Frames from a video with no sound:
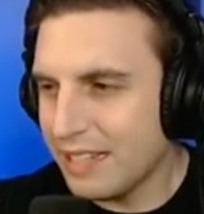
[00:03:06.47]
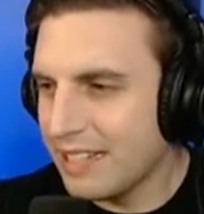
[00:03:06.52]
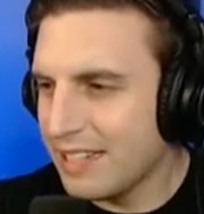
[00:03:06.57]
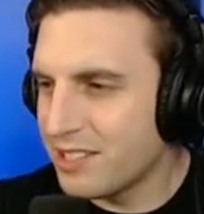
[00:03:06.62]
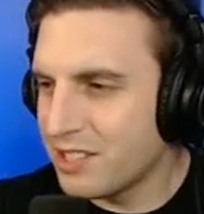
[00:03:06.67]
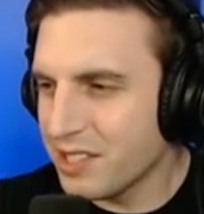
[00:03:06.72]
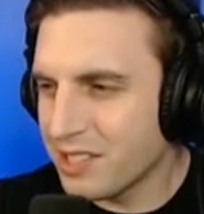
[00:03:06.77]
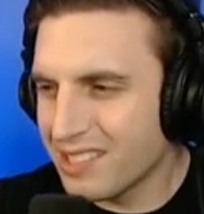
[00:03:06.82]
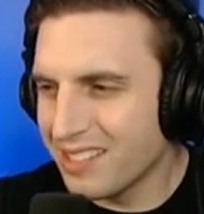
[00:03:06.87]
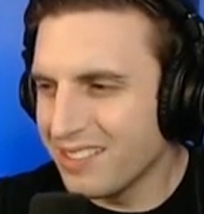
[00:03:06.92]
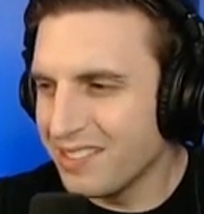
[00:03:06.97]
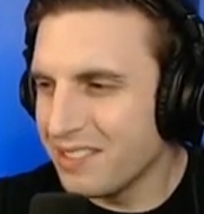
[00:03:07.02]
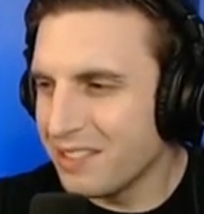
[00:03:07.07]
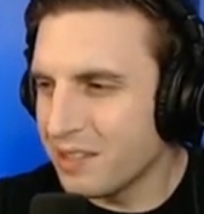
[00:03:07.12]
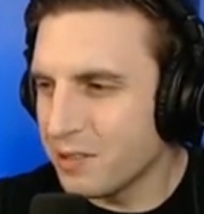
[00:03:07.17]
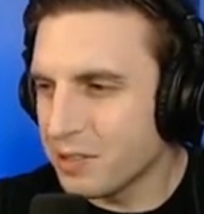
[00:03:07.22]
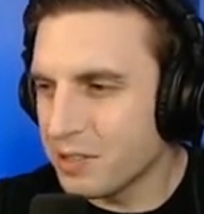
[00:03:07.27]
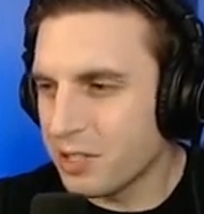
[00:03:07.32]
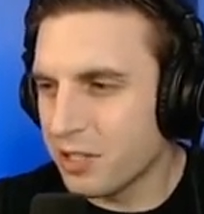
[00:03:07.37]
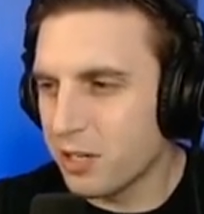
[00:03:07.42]
it's just a
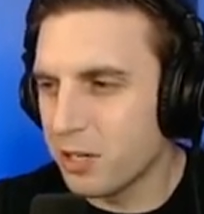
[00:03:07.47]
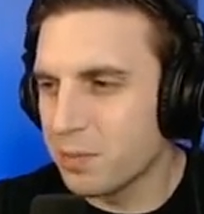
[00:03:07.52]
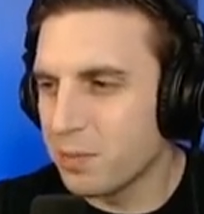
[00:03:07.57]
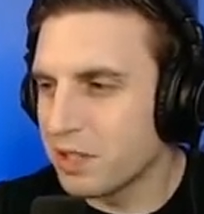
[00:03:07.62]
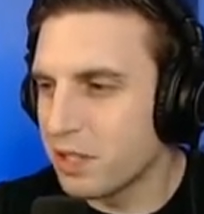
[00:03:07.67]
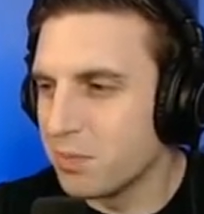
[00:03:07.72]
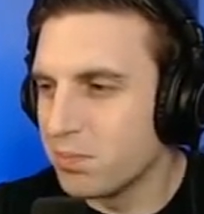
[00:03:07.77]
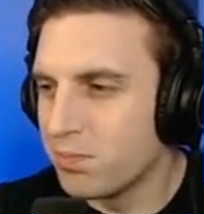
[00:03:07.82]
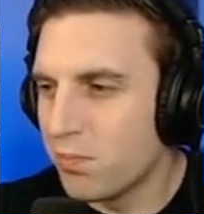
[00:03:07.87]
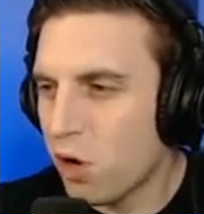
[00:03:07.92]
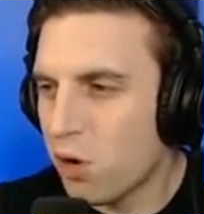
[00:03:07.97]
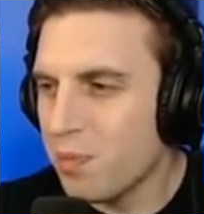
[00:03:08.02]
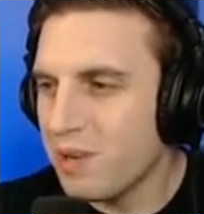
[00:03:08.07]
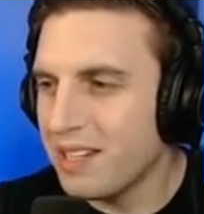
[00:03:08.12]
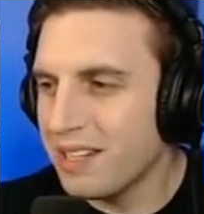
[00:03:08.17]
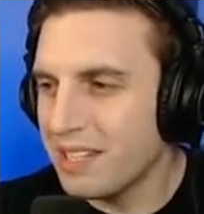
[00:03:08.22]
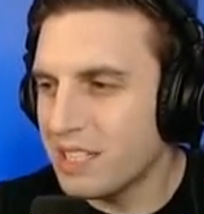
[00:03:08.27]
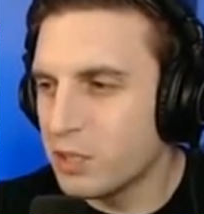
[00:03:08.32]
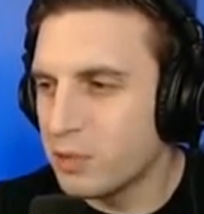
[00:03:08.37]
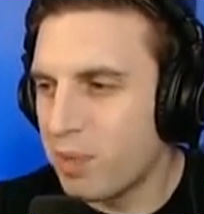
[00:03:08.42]
little turn, but the
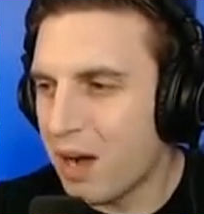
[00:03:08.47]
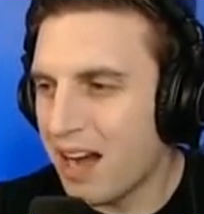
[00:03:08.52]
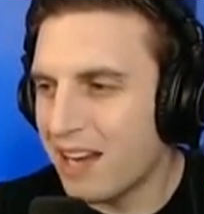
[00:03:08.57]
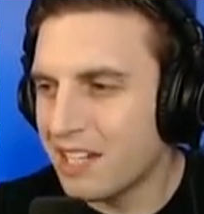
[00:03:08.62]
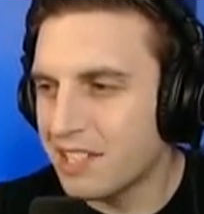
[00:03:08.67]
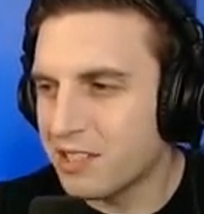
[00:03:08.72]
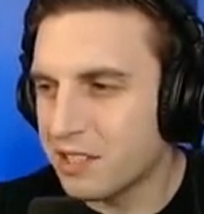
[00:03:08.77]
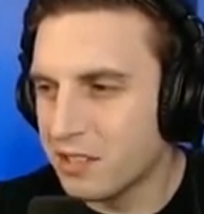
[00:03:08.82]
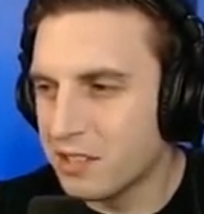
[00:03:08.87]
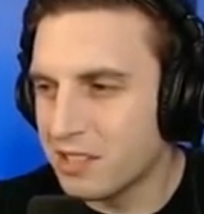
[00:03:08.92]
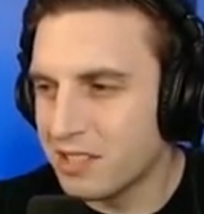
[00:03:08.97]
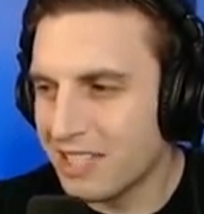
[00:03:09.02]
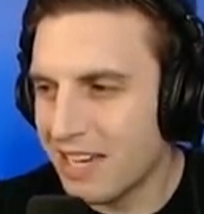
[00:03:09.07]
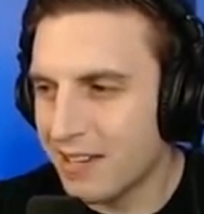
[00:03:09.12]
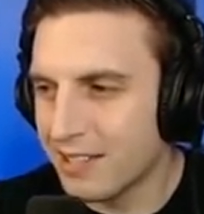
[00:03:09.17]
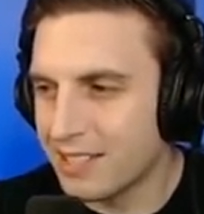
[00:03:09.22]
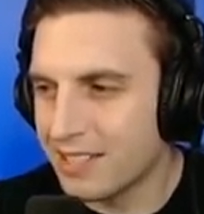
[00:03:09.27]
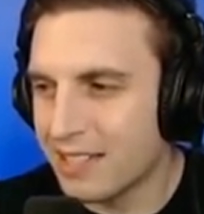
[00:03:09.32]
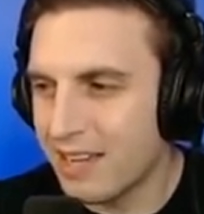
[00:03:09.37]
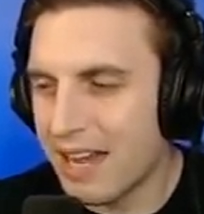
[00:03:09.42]
moment his body turns to the
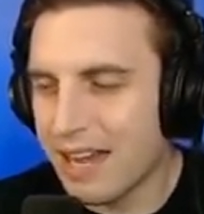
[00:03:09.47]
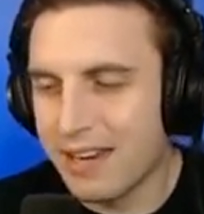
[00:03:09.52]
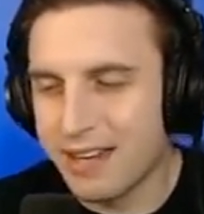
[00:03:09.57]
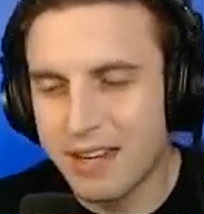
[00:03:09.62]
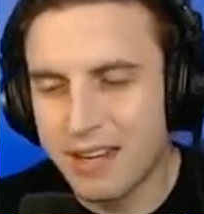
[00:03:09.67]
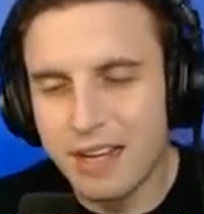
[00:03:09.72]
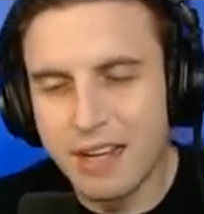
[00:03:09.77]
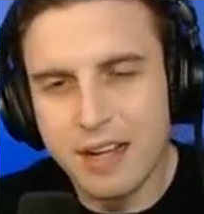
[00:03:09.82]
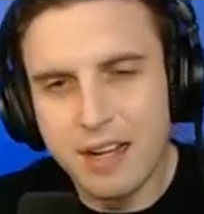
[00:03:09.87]
outside,